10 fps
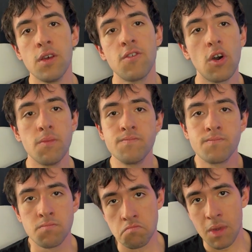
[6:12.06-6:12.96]
So
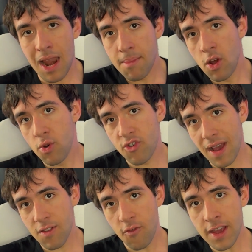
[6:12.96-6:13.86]
let me know what you
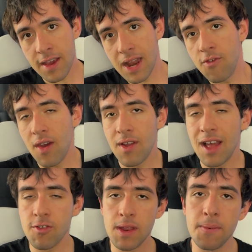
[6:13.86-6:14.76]
guys think. And if you have
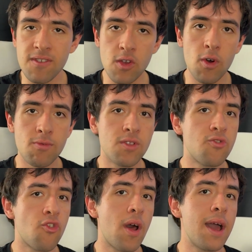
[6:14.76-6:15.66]
another mini PC you want me to
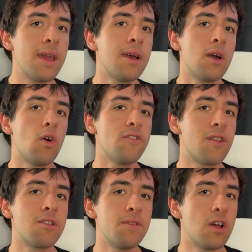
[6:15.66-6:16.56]
try,
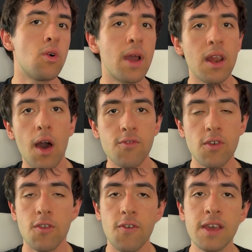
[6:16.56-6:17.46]
also let me know. I love
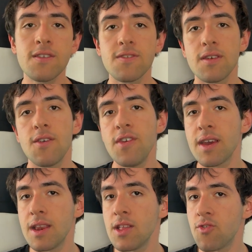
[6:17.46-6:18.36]
those things. I
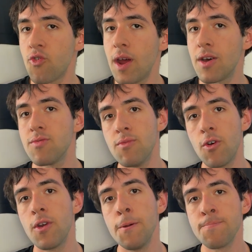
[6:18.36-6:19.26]
think I need to try out
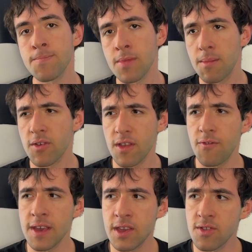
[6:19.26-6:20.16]
more because I
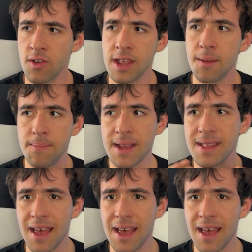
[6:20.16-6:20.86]
think you don't need a big